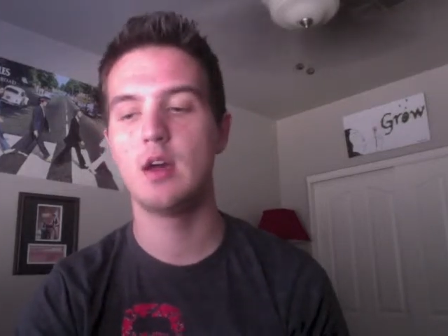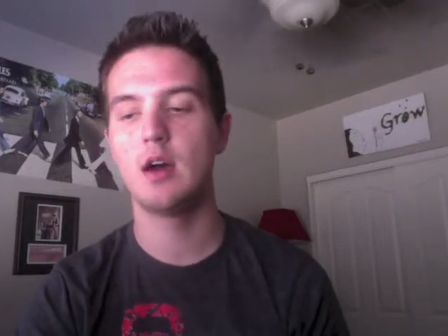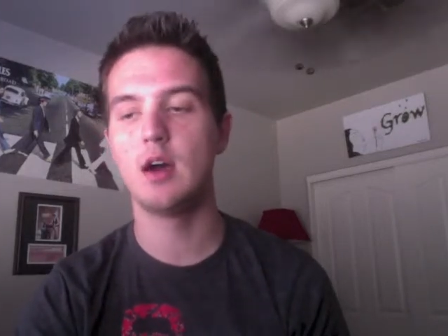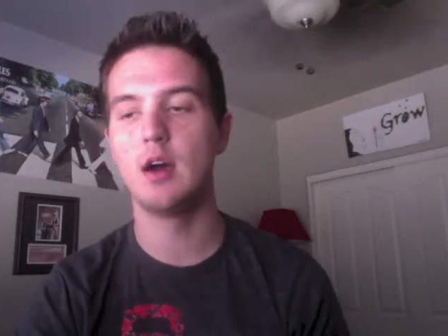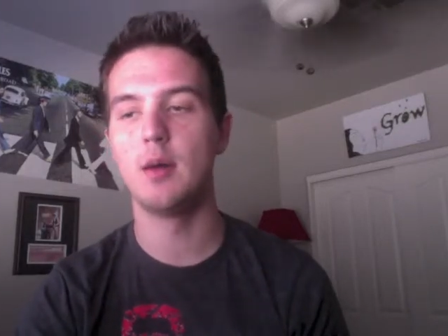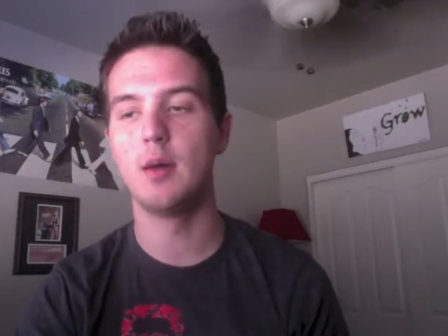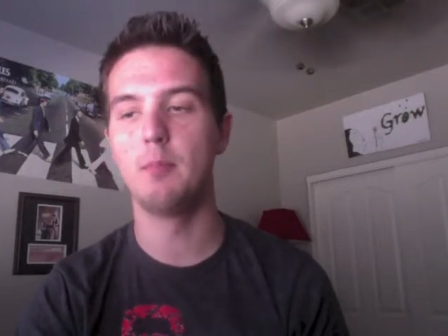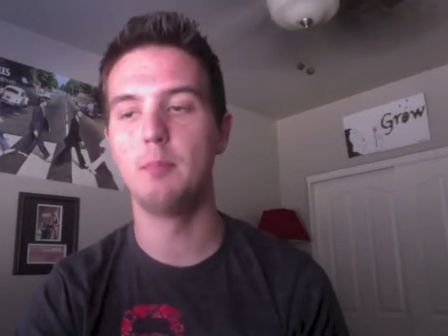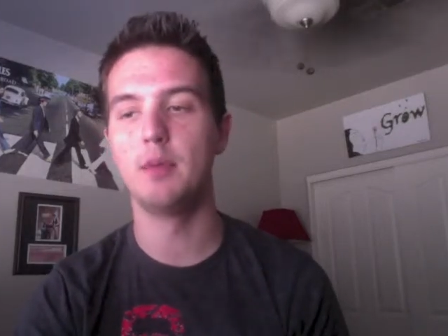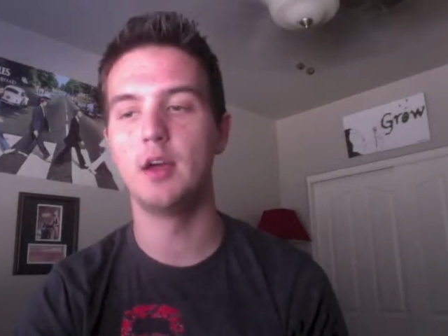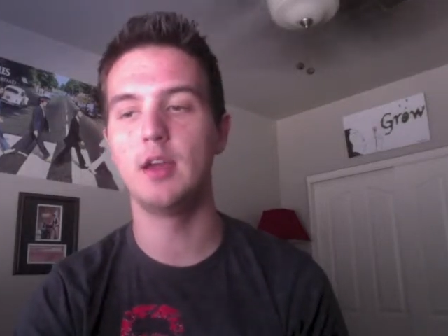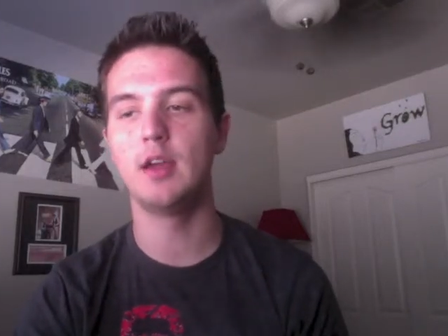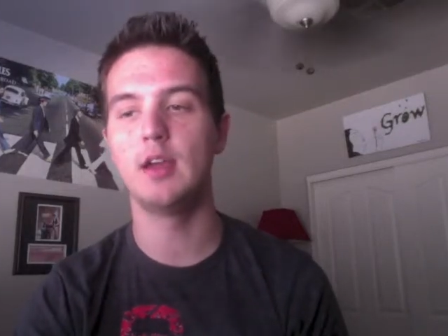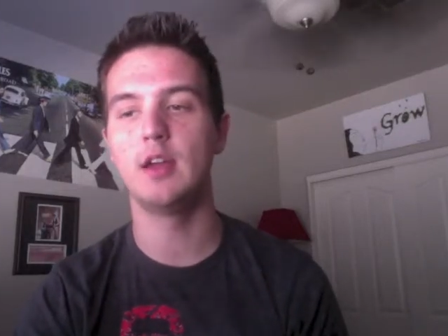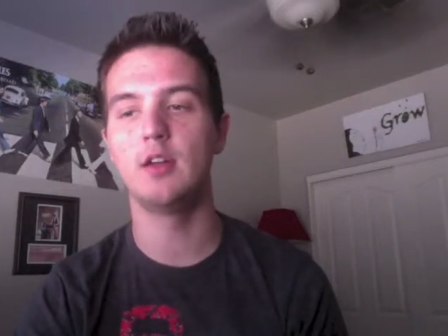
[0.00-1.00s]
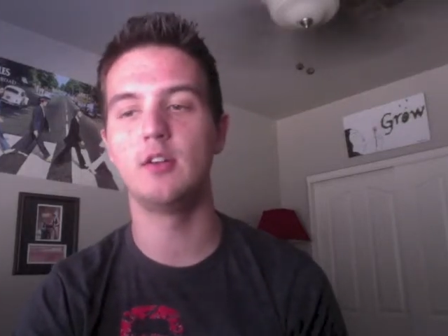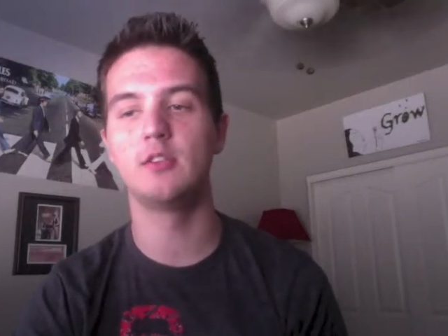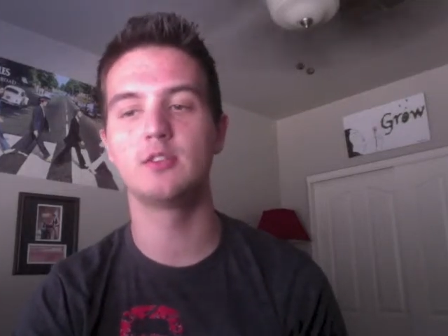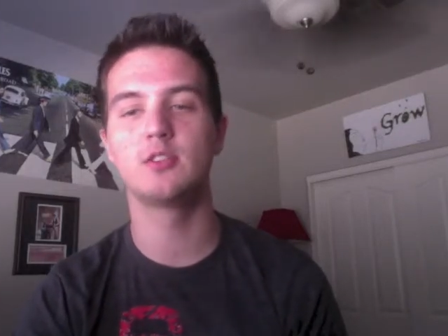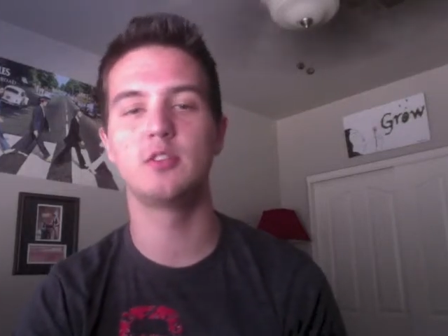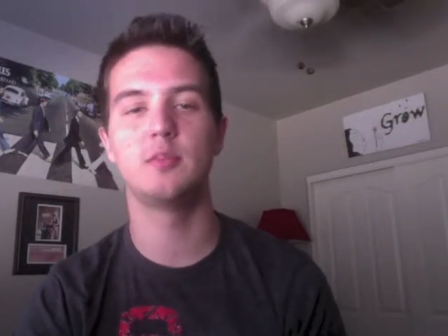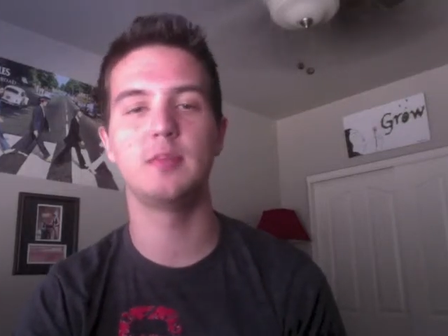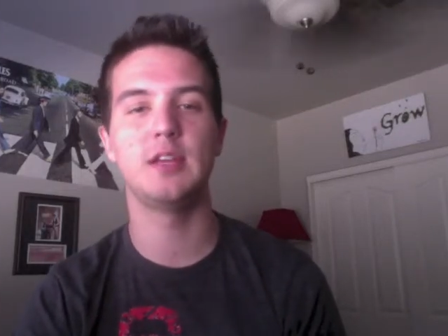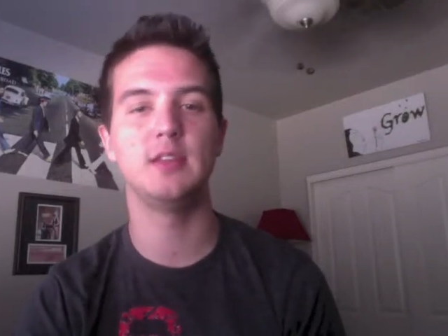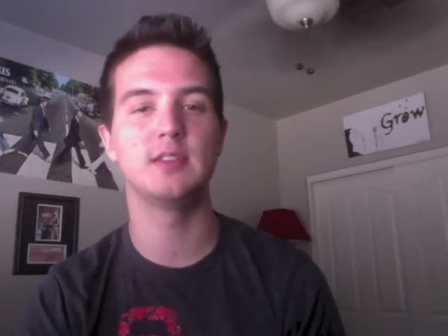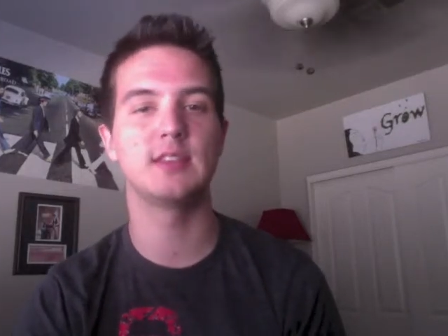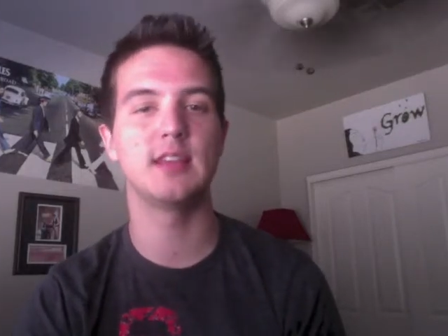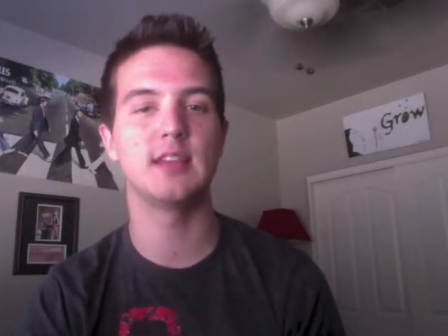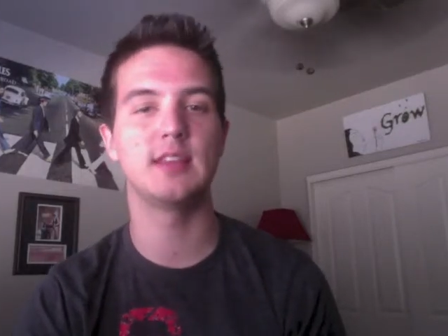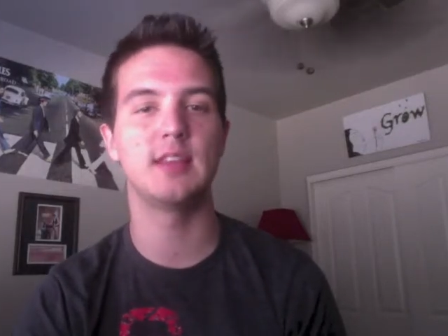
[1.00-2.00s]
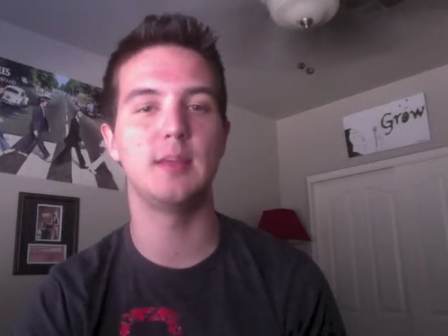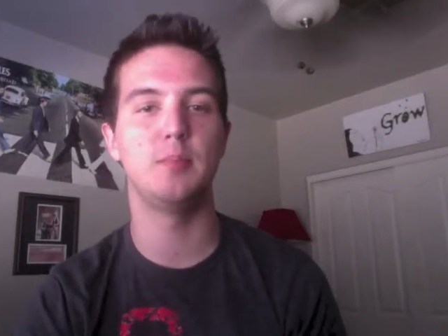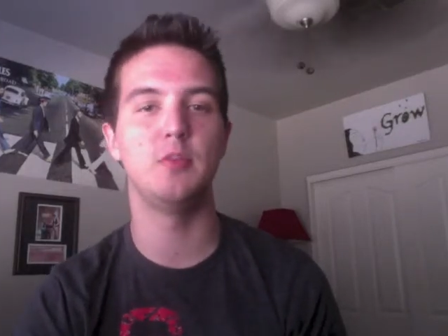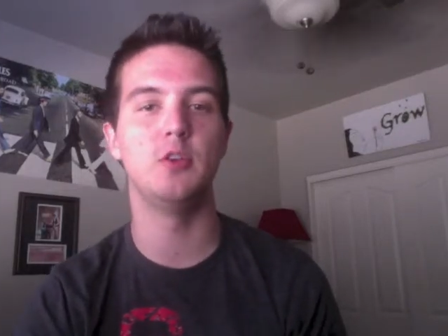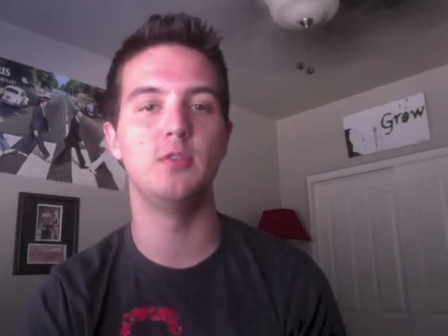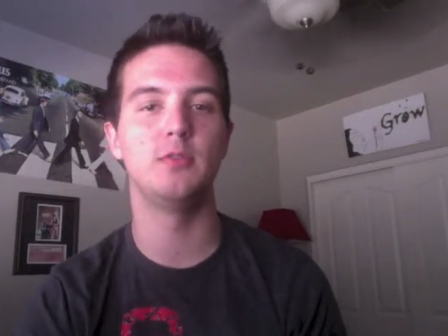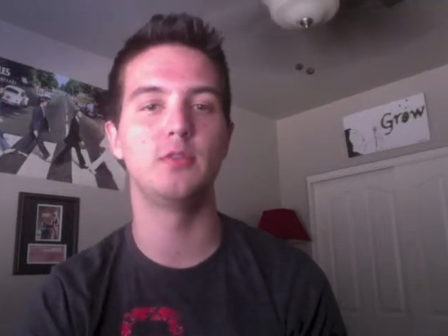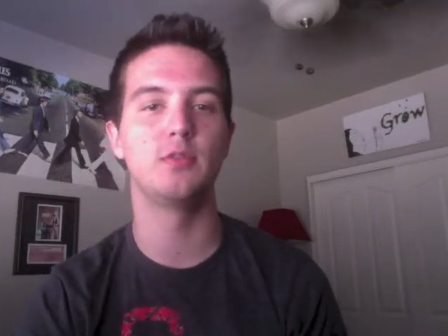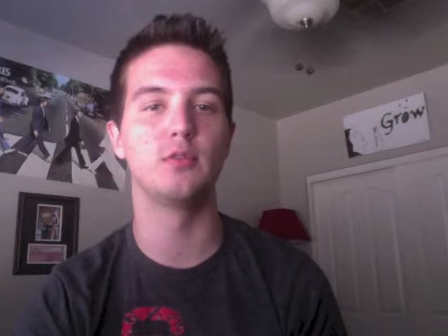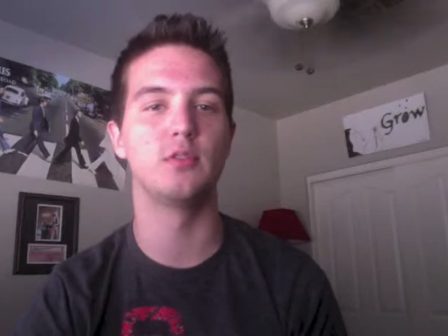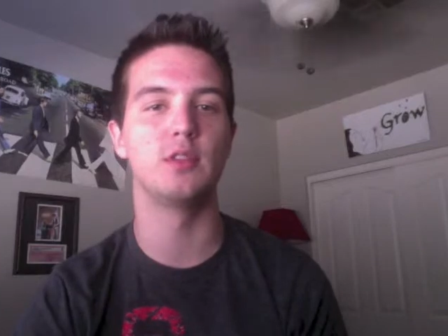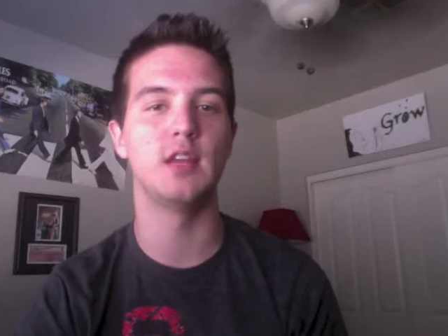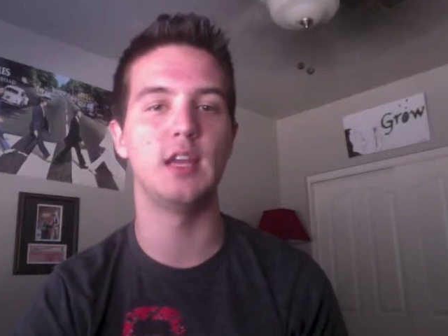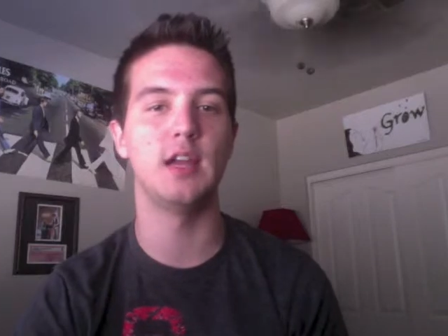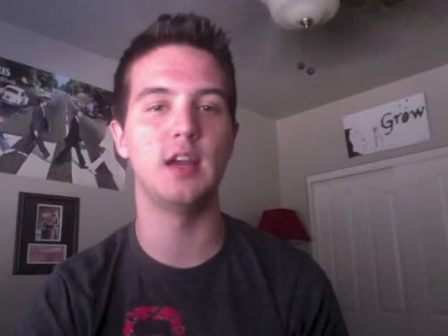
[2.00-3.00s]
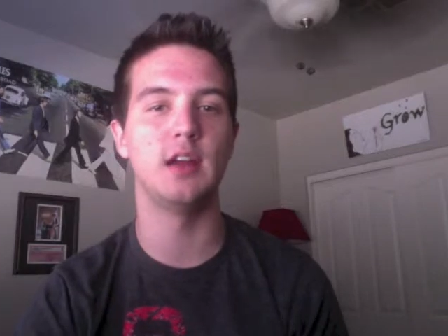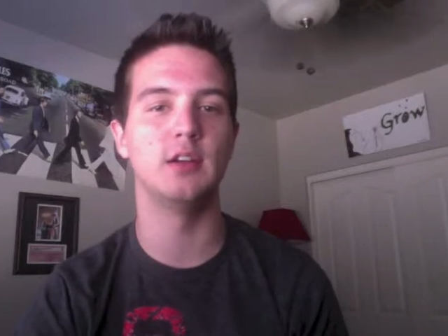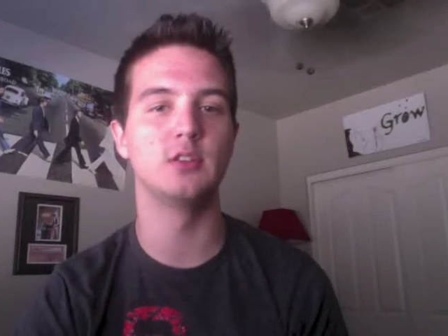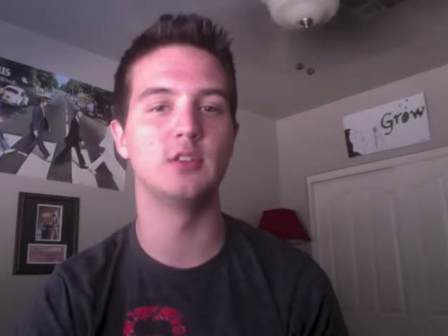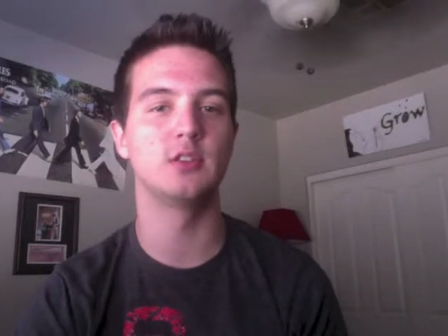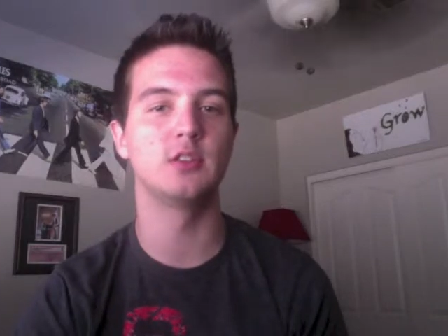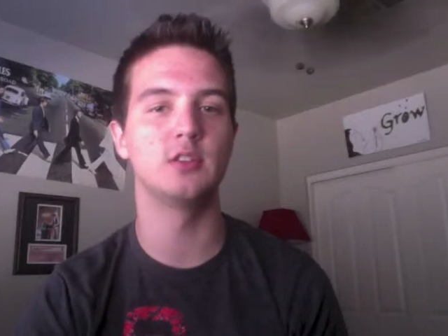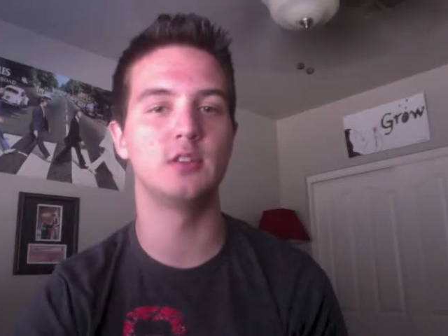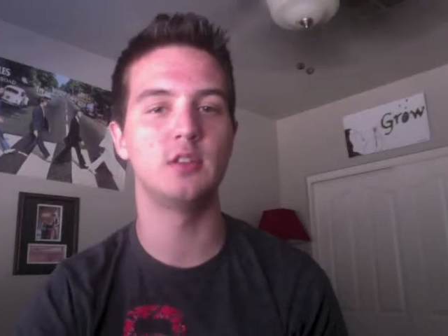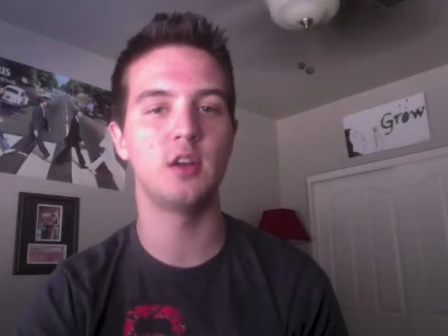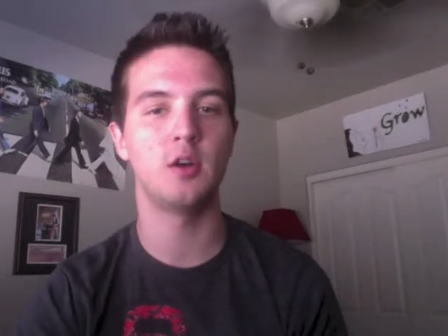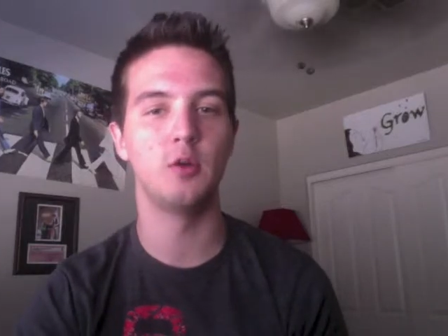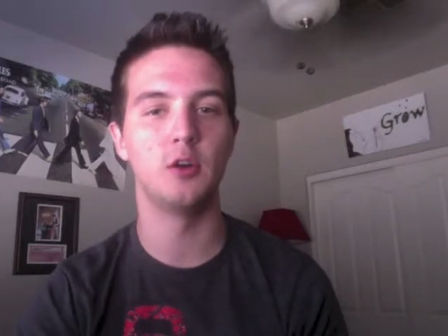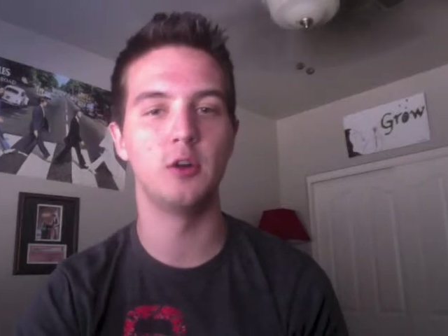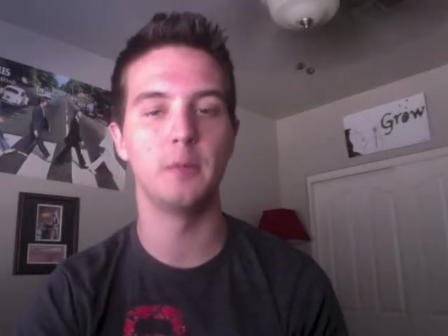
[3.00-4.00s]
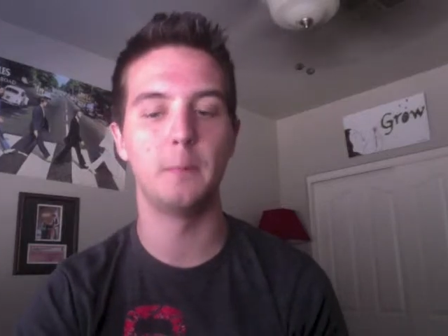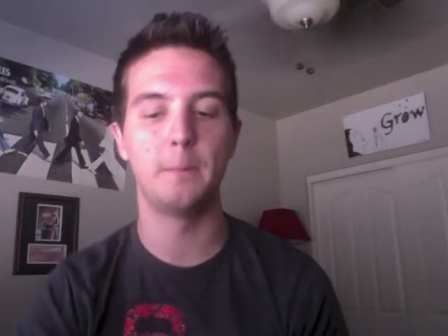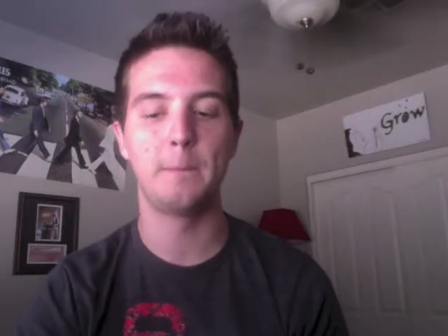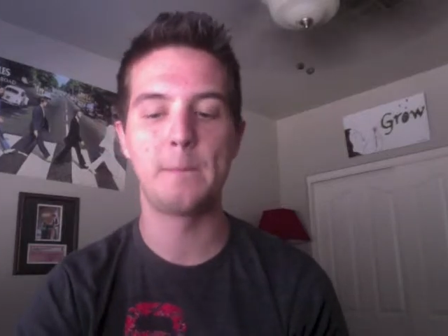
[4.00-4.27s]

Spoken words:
but it also means that they move through the air slower.